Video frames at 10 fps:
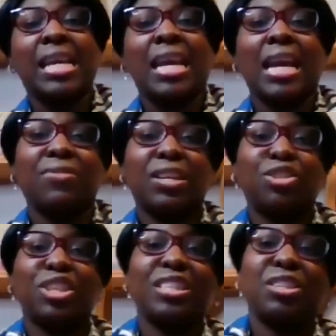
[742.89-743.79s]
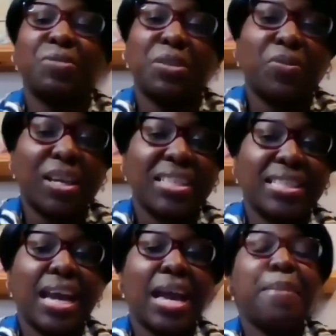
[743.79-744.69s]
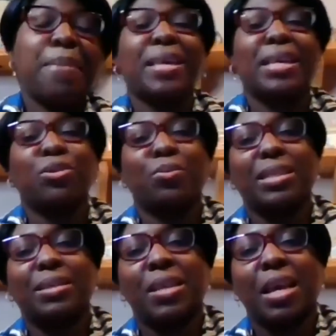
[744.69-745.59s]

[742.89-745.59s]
And if you're joining us for the first time, then you might